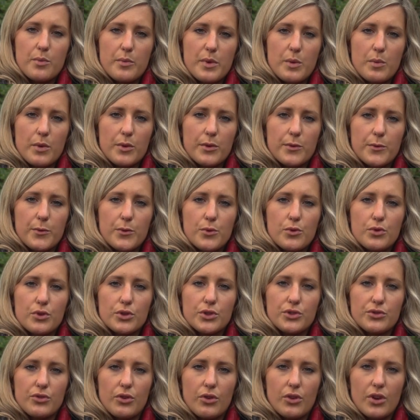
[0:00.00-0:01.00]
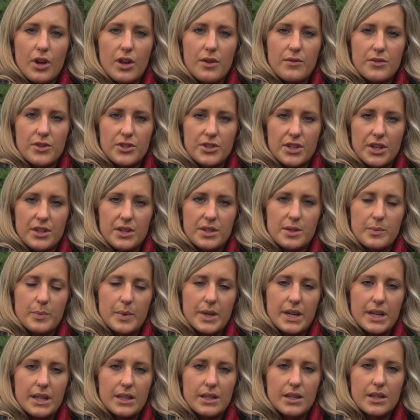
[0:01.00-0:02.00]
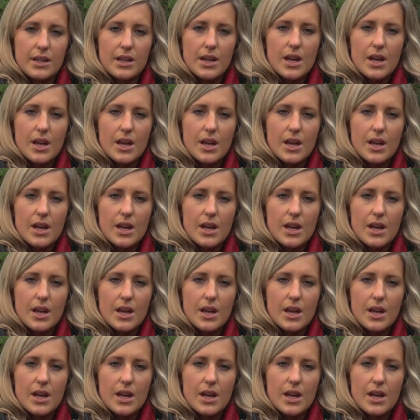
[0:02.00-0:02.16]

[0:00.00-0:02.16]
when we want full control over the shutter speed.